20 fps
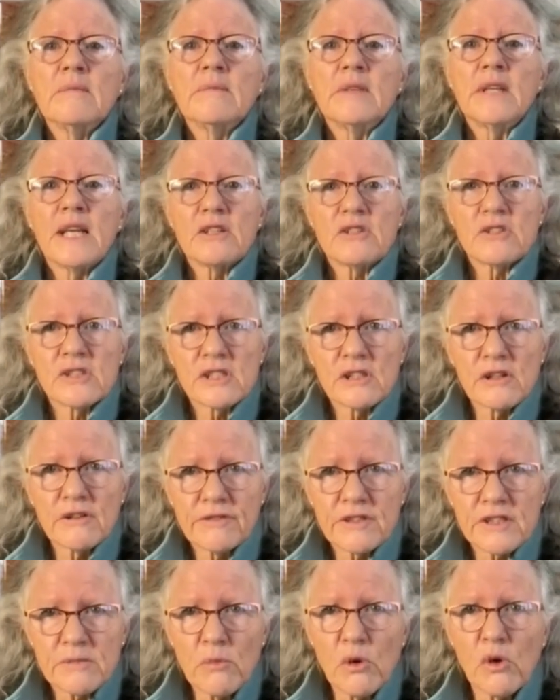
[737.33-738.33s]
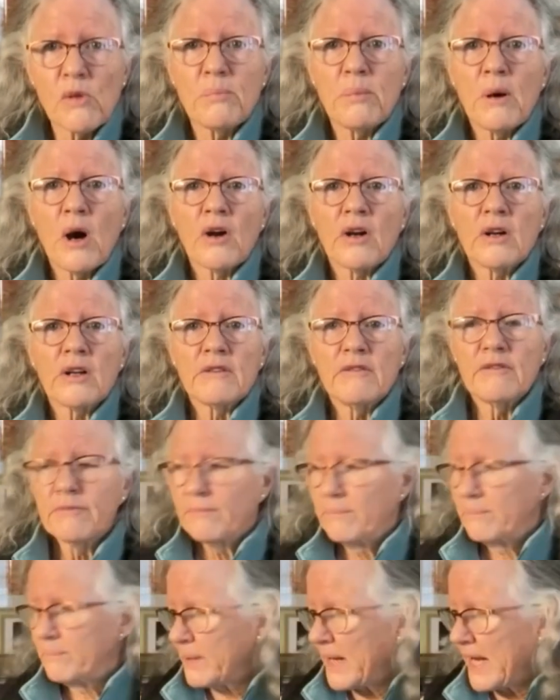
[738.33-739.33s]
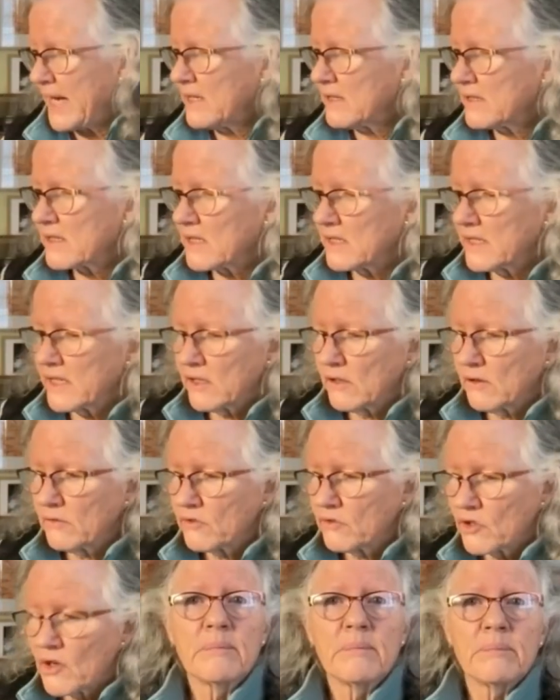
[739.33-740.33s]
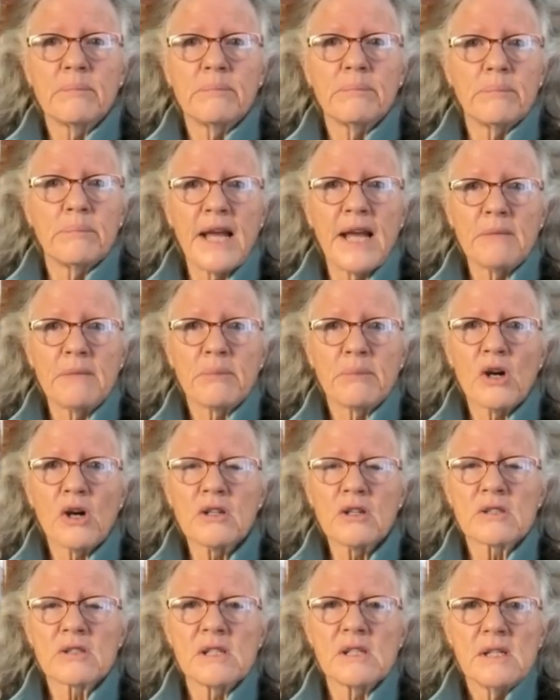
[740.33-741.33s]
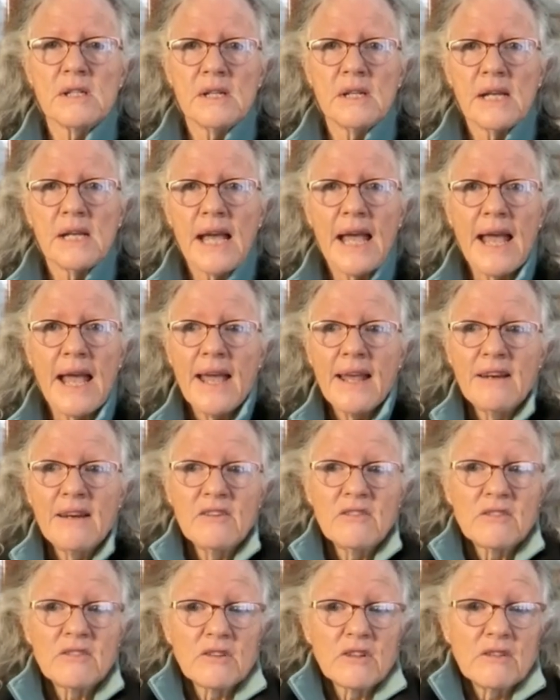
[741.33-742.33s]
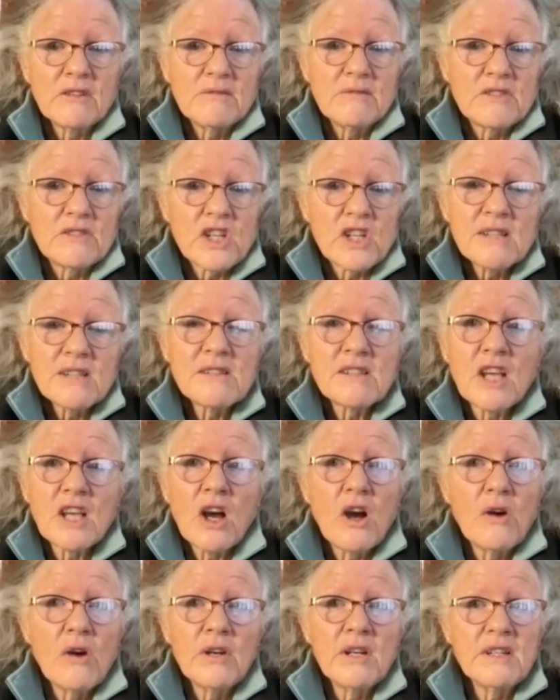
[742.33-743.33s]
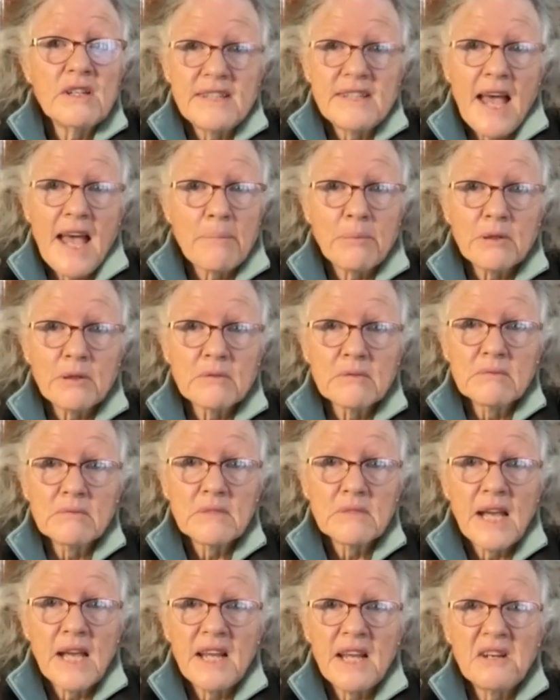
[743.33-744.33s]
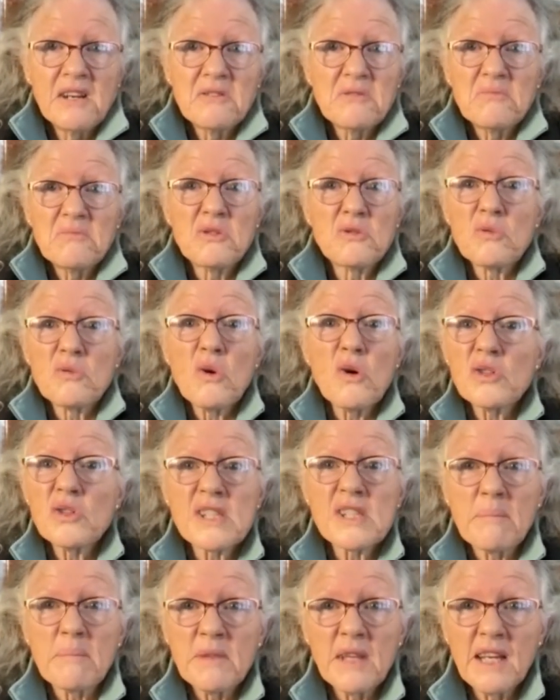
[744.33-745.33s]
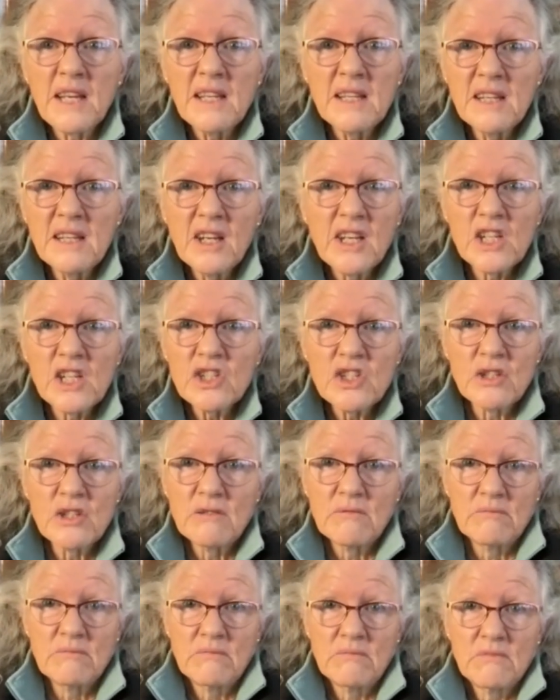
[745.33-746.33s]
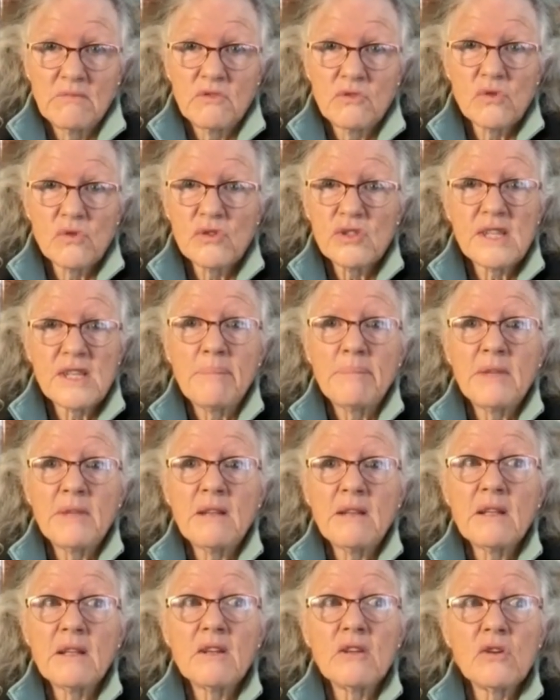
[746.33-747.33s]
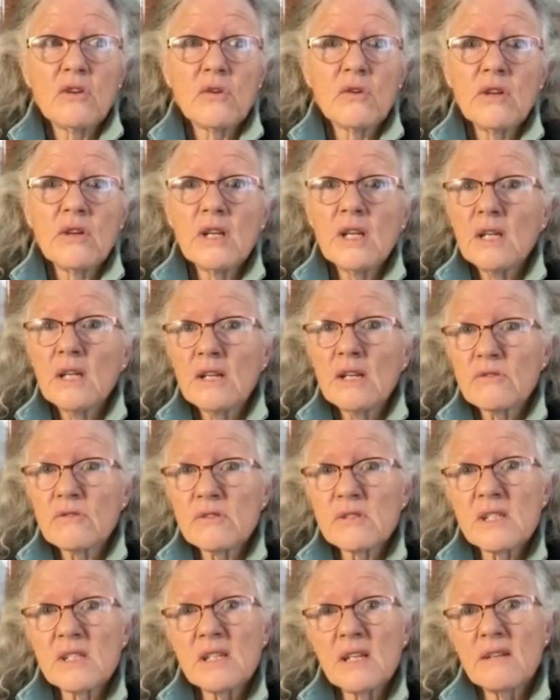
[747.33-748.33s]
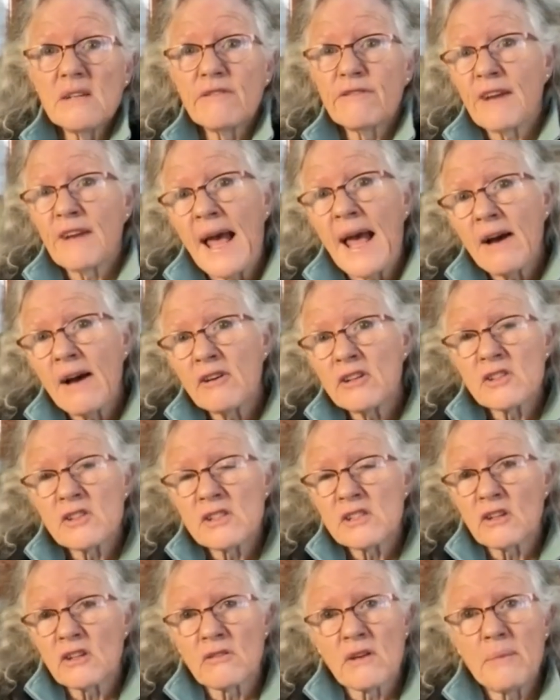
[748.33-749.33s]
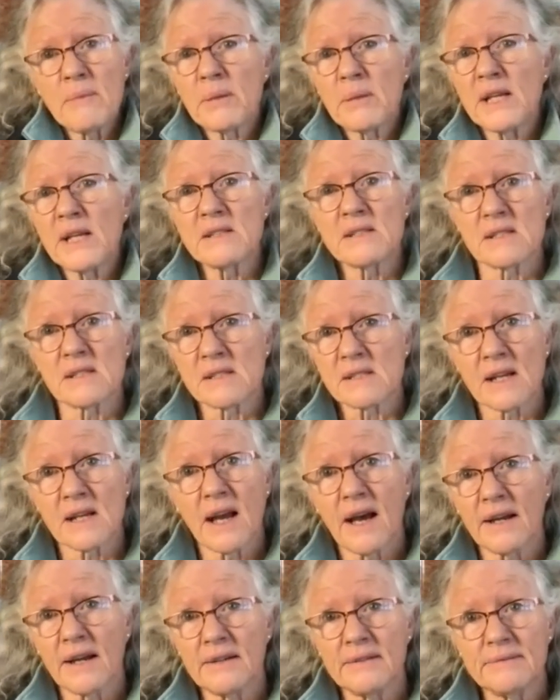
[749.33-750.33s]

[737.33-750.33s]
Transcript: get yourself a small pocket of paints, a little paint box, and just go and dabble and draw something in your kitchen. Draw something that you're interested in. Flowers is a great place to start.